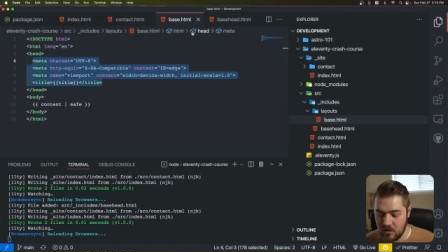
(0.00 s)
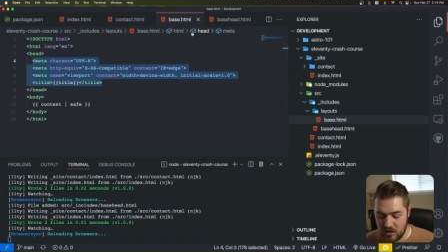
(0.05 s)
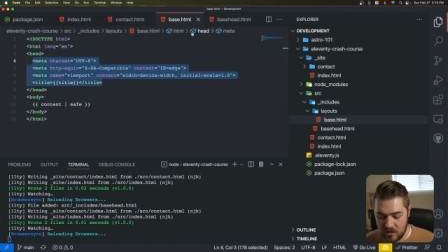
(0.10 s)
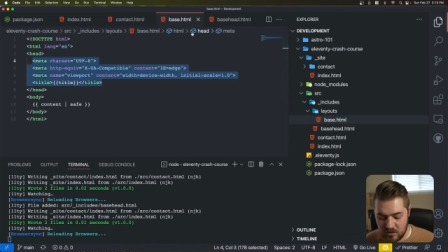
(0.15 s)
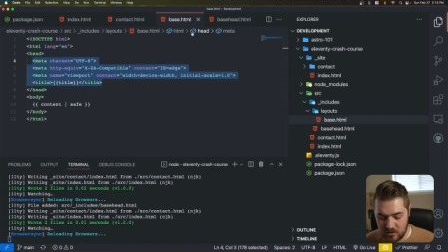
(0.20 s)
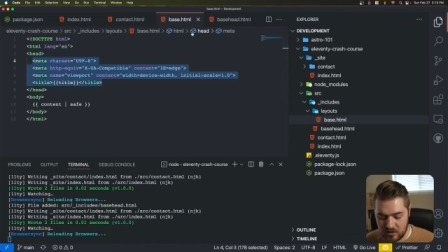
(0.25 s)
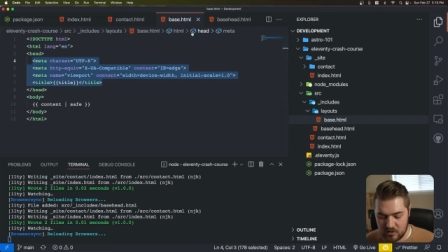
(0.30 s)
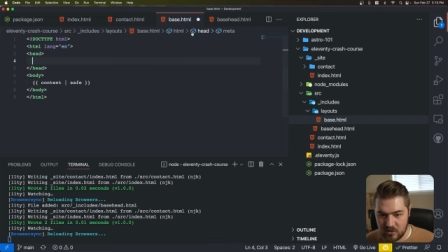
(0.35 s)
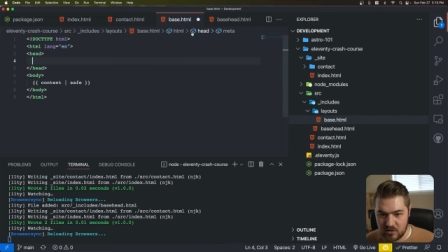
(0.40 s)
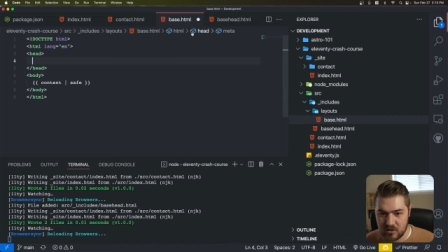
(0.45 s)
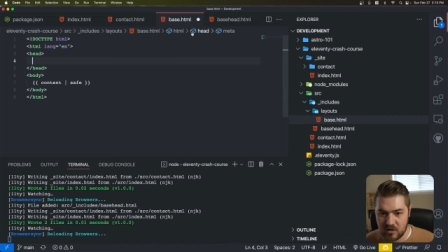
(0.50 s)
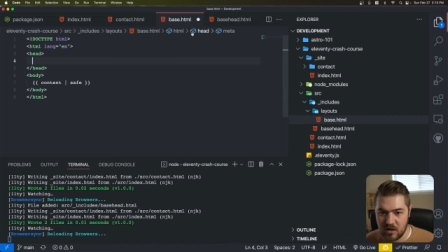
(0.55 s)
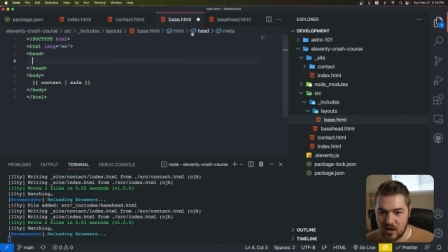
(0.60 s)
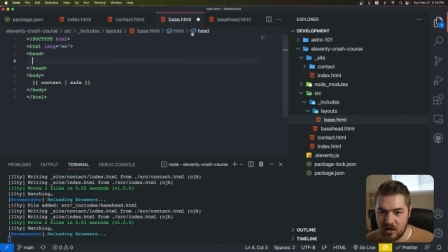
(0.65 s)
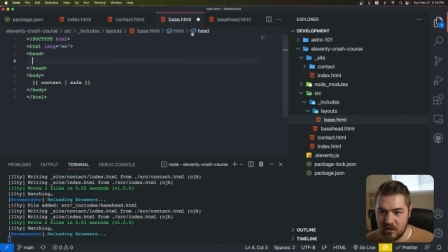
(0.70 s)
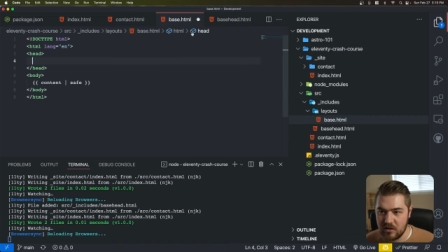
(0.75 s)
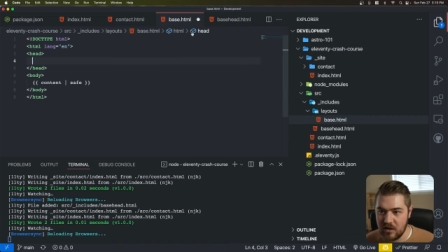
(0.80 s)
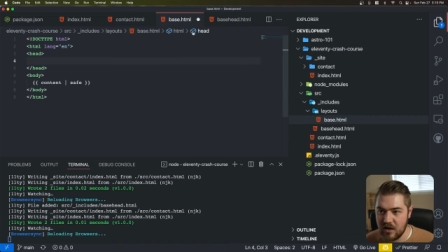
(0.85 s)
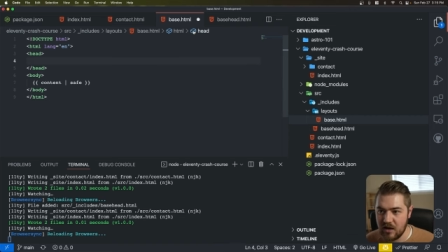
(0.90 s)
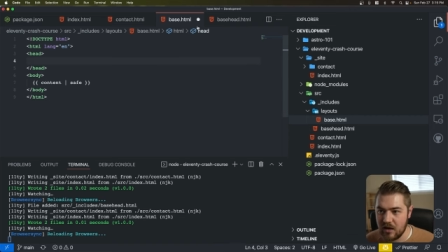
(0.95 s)
And let's just
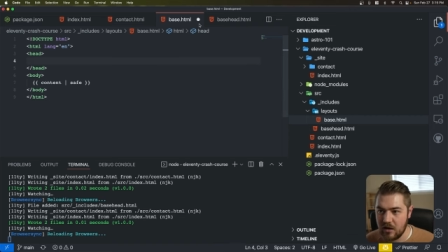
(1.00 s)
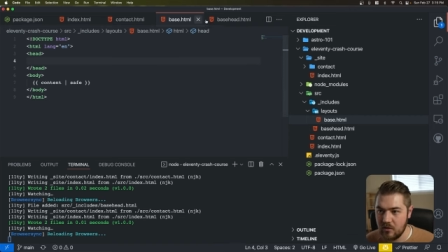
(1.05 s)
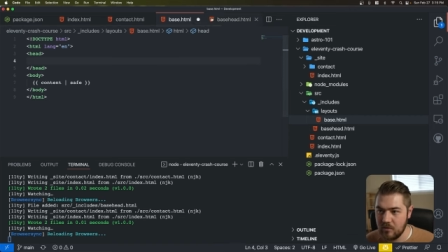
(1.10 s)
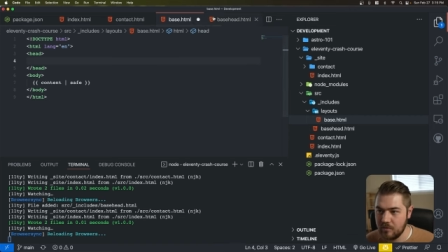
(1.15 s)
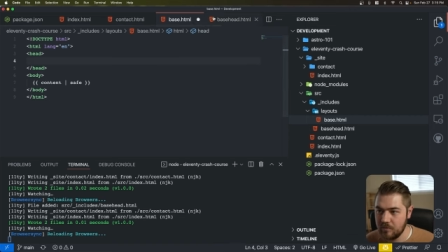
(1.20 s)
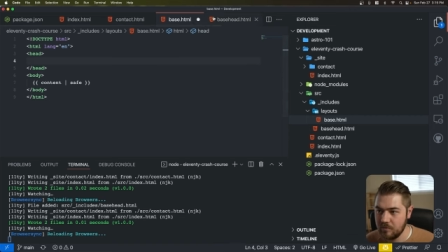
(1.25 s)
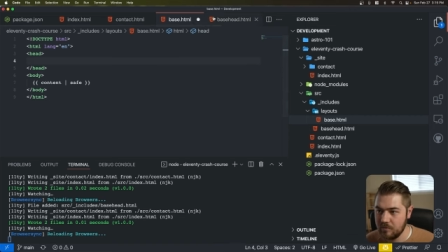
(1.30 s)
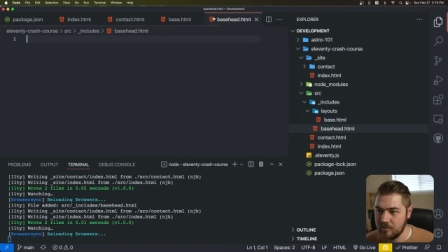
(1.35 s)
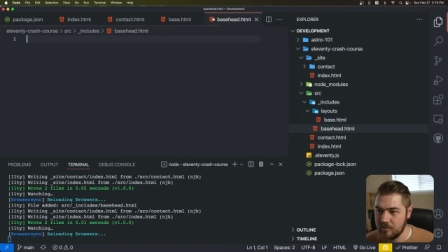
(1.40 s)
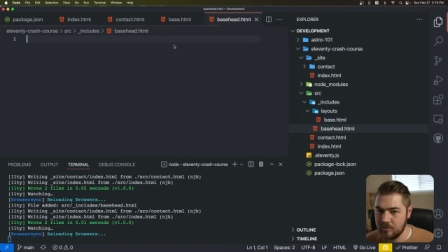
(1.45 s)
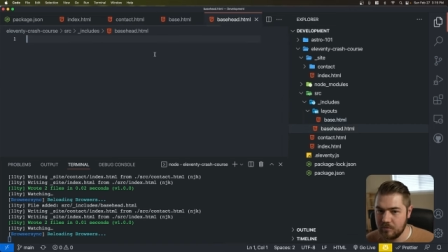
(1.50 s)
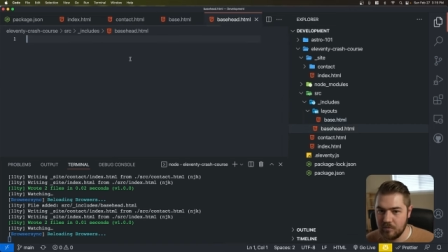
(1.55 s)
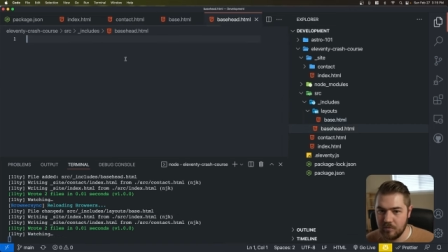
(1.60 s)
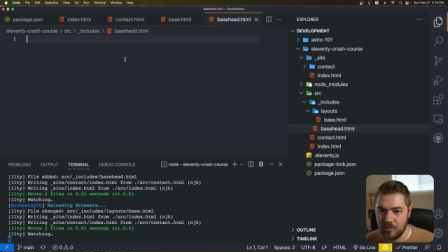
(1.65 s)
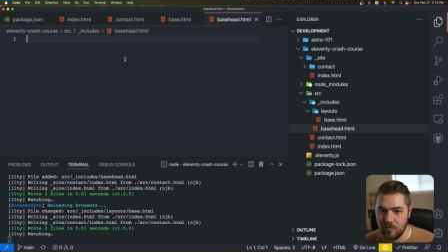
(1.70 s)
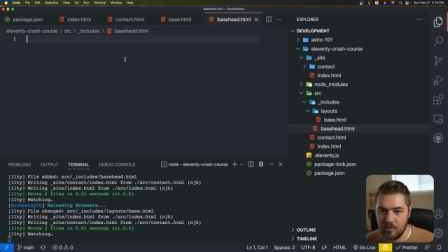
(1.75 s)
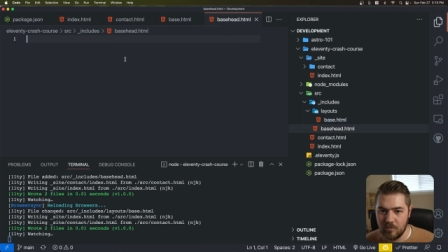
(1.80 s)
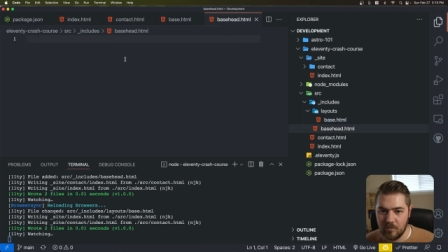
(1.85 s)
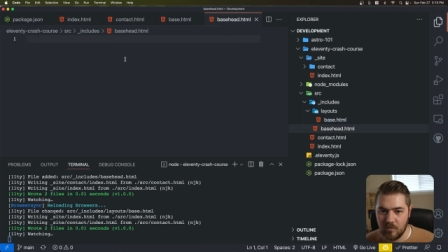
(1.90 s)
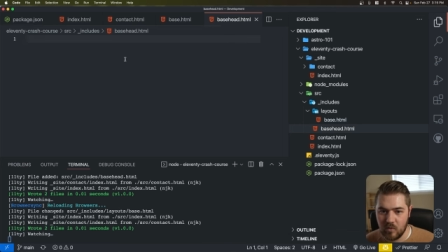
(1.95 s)
cut that out.
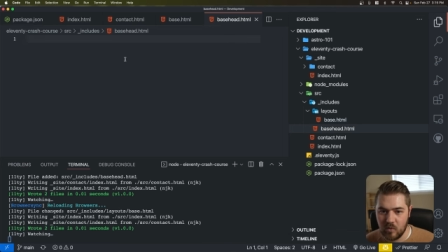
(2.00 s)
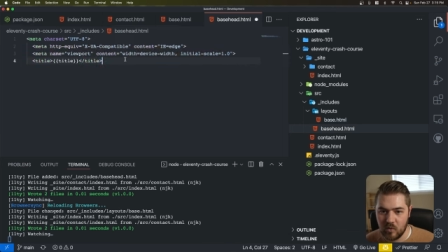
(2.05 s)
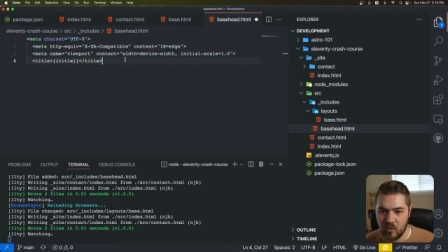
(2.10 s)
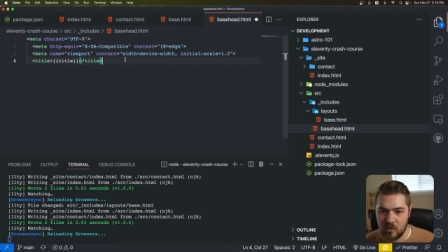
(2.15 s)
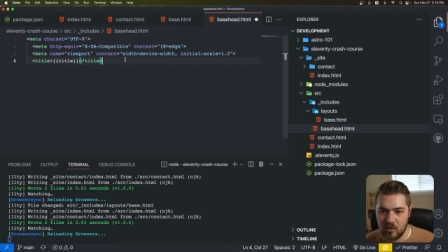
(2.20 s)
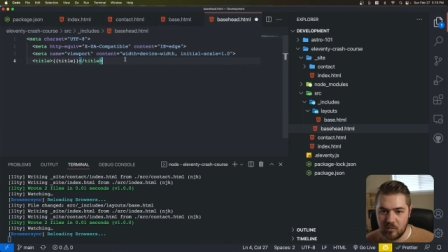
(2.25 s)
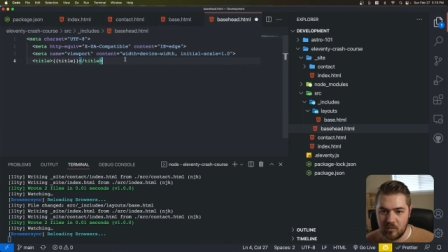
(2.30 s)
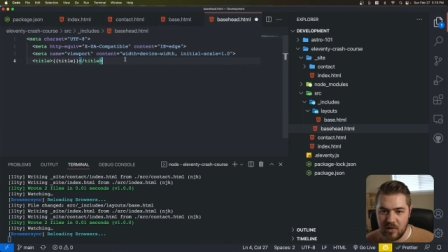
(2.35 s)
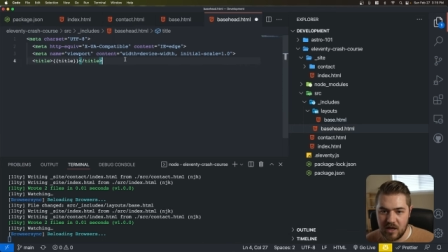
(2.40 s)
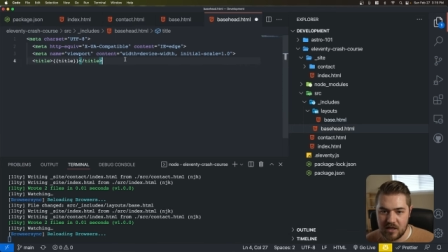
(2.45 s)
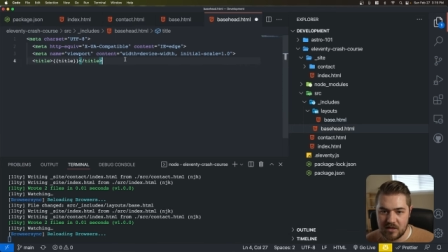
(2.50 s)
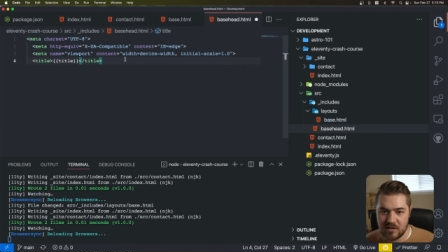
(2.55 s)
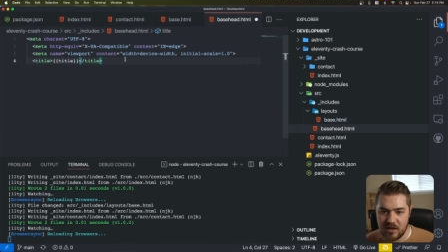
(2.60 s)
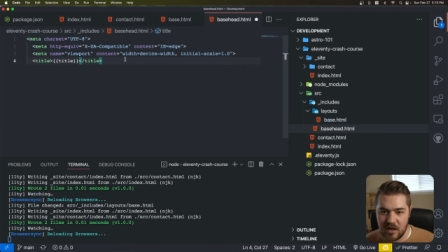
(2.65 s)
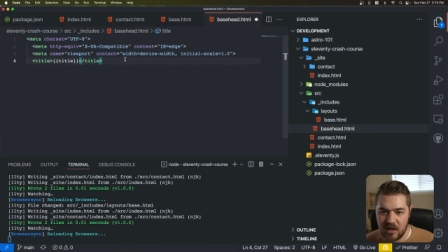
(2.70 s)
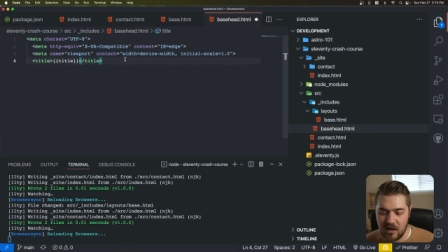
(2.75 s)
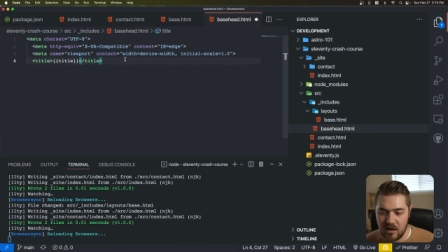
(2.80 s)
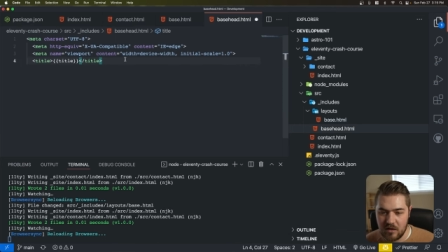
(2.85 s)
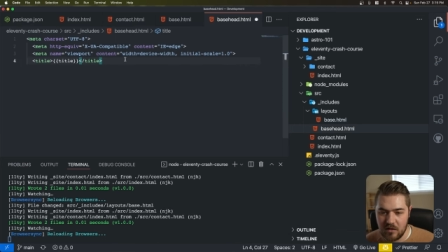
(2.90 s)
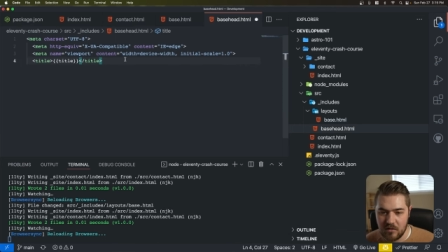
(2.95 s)
We'll do base
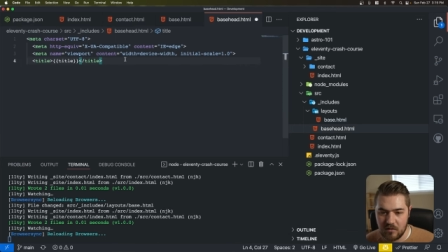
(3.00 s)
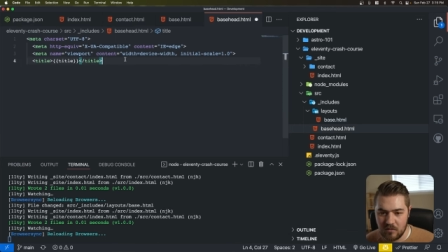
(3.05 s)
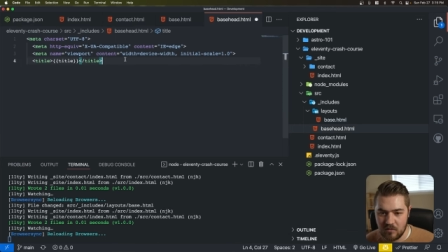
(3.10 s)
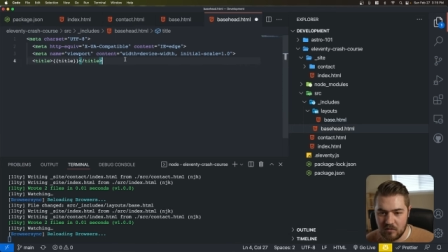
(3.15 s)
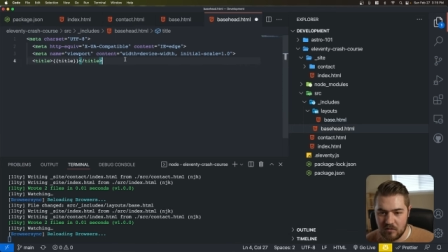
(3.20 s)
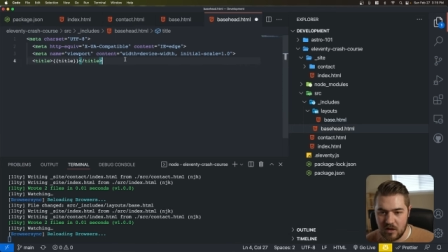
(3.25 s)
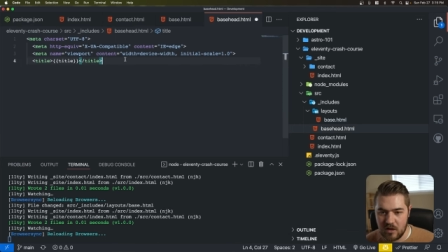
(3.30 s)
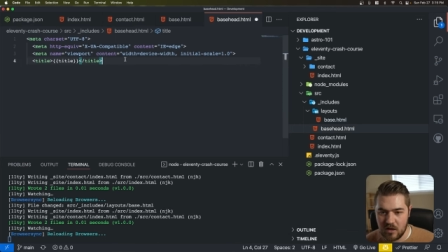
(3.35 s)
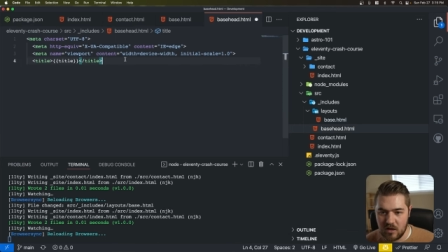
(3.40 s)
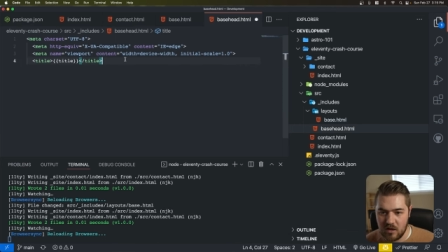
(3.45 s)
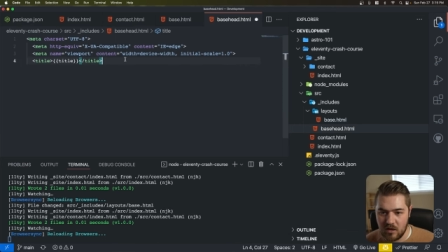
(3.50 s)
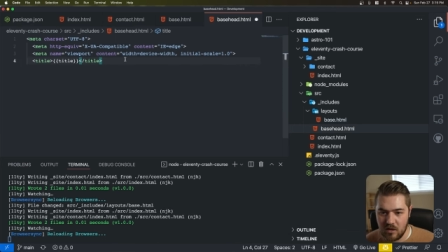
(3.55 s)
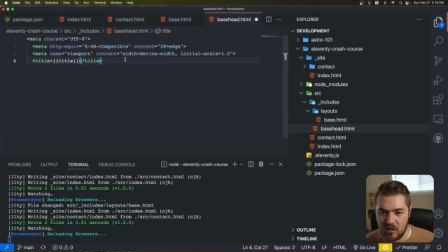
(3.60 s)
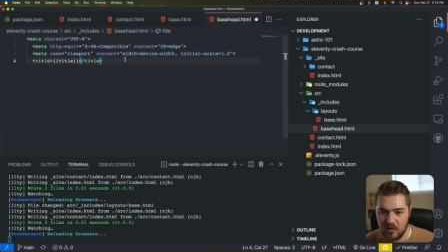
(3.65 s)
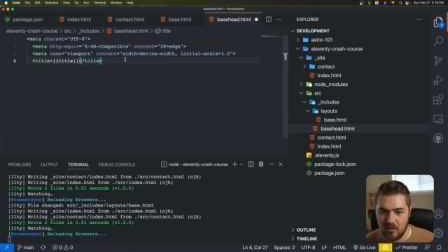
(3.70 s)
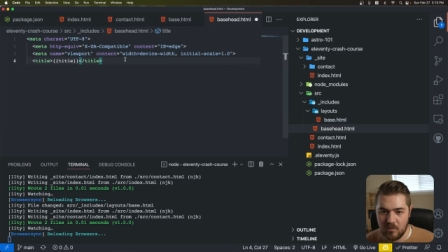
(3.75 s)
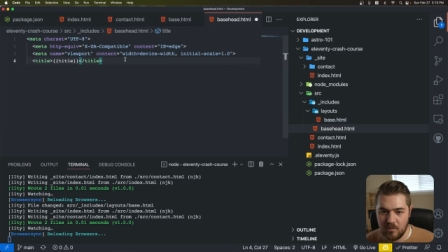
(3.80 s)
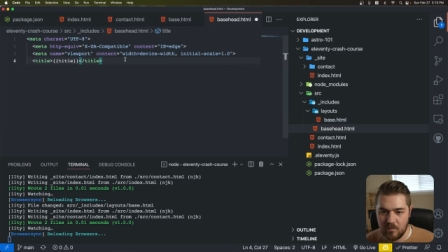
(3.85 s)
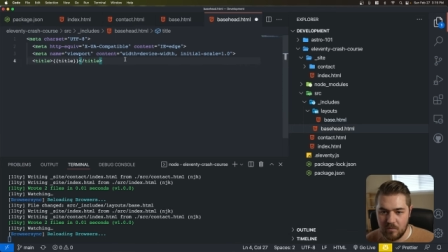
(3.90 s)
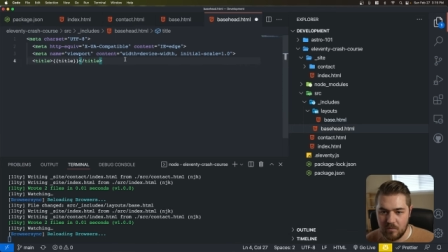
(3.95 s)
head right here.